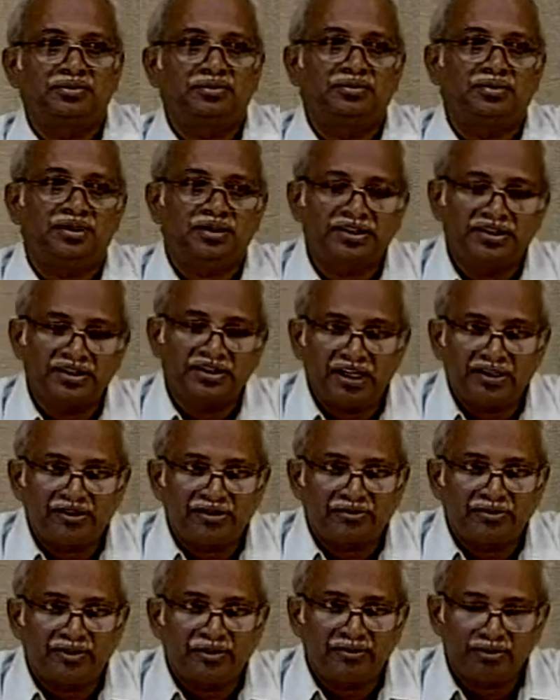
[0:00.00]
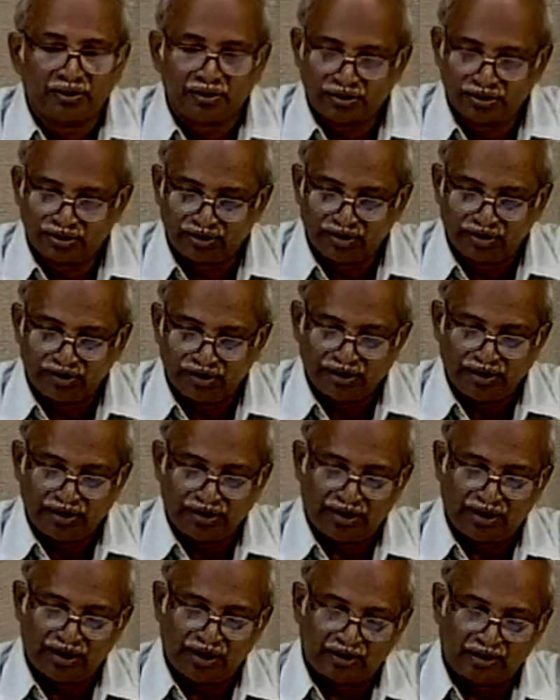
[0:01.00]
What is a hydrofoil boat?
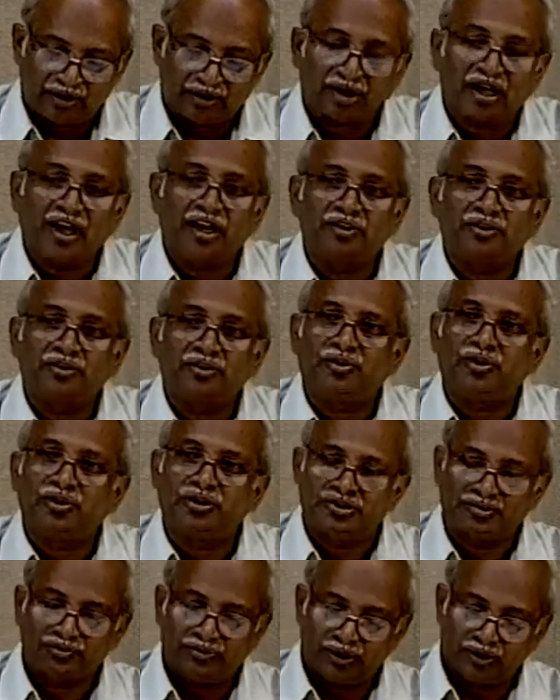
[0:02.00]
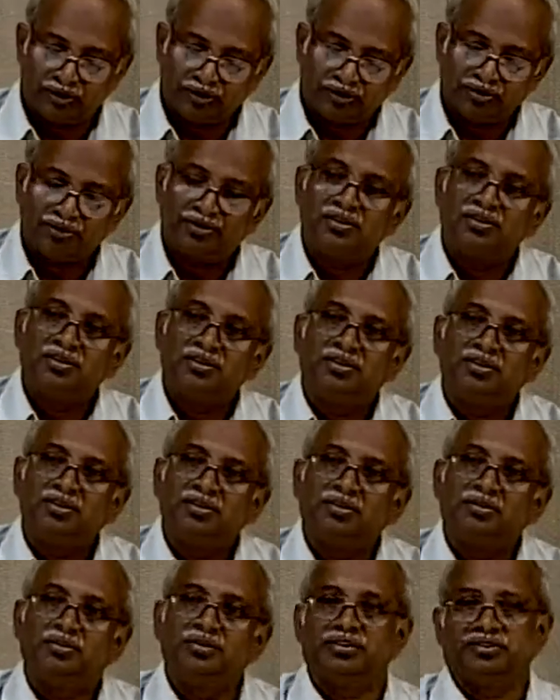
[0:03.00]
You have got hydrofoils below,
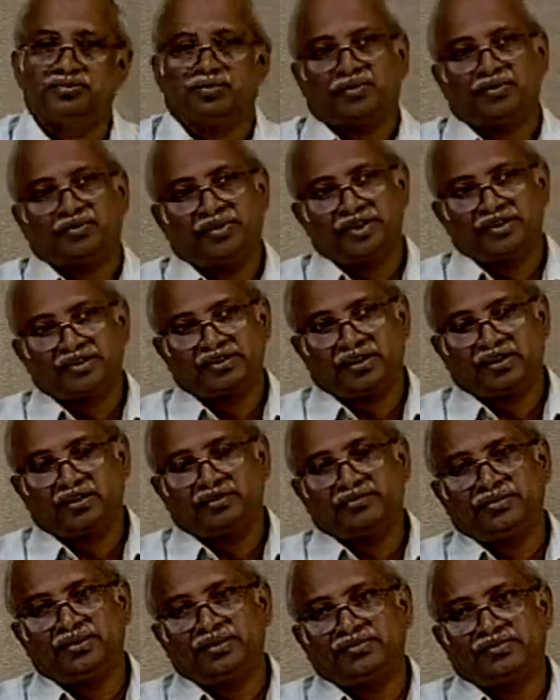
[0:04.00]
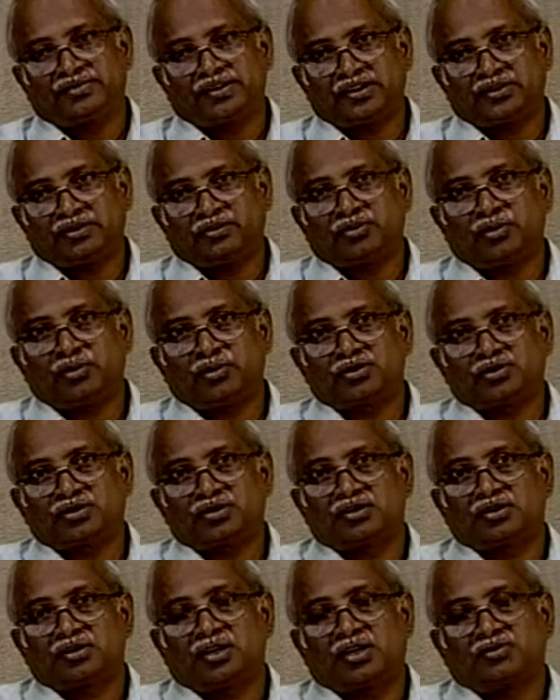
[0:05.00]
which provides enough lift that the boat
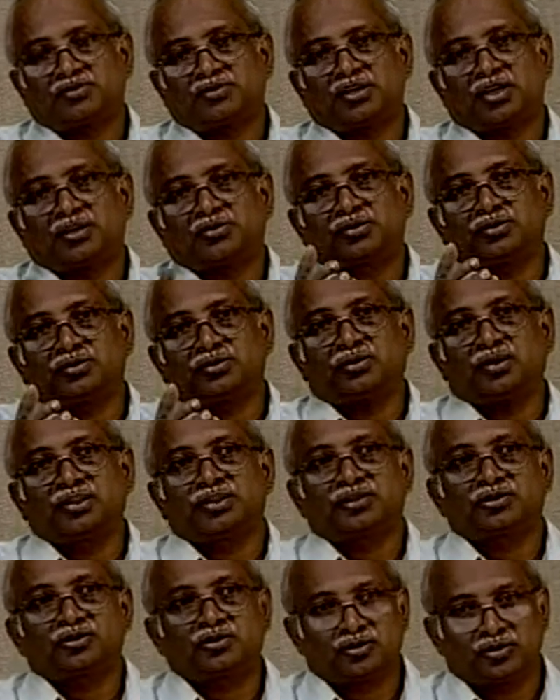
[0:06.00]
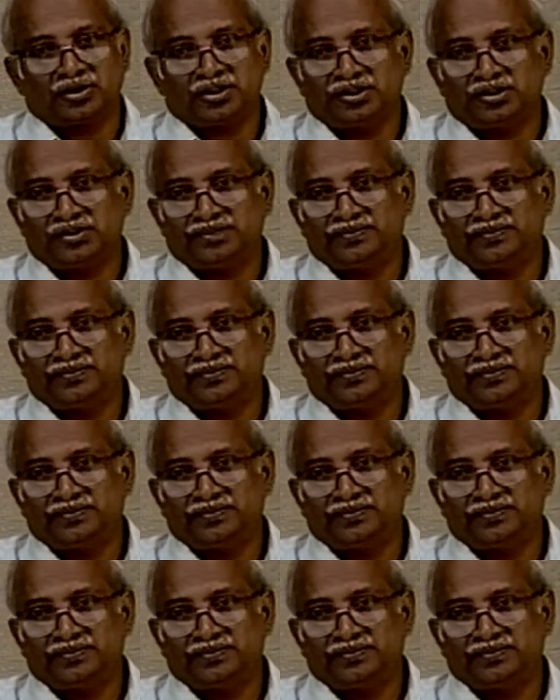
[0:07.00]
comes out of the water totally,